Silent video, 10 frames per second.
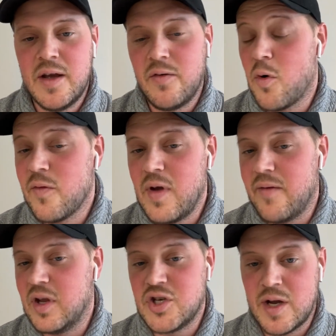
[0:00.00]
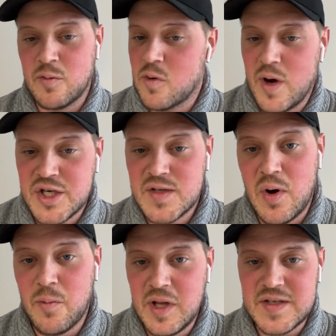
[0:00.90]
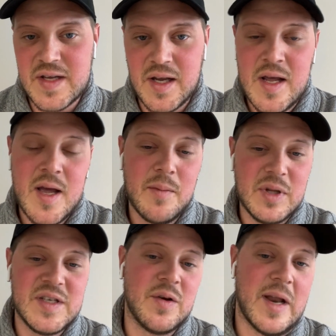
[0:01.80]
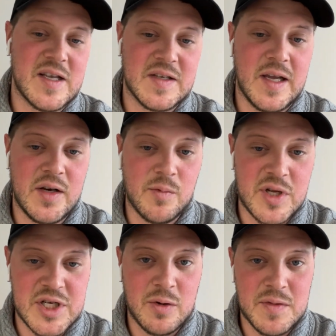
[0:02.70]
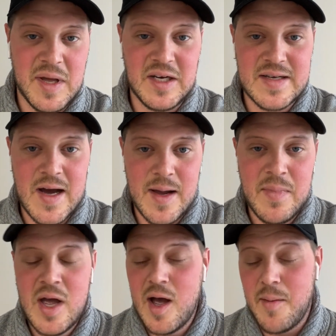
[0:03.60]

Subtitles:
or if you have any general questions about real estate, please don't hesitate to reach out to me anytime.